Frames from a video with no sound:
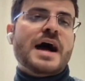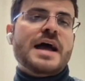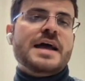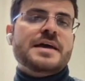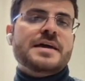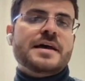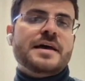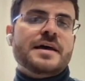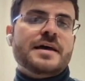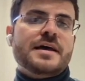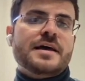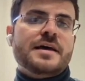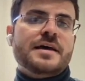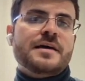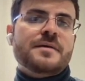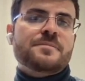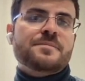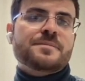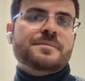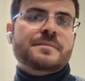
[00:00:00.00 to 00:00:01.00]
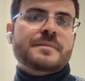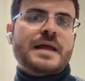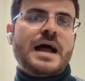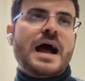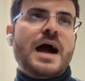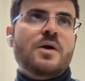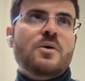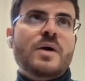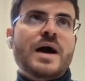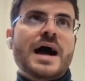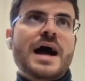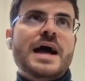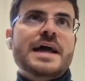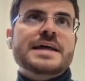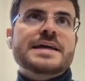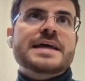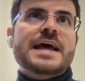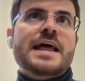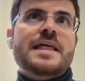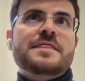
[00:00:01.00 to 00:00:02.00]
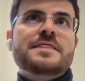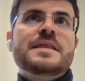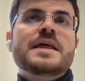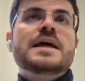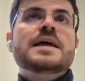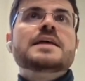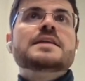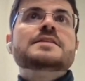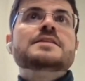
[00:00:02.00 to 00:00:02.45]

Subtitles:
I can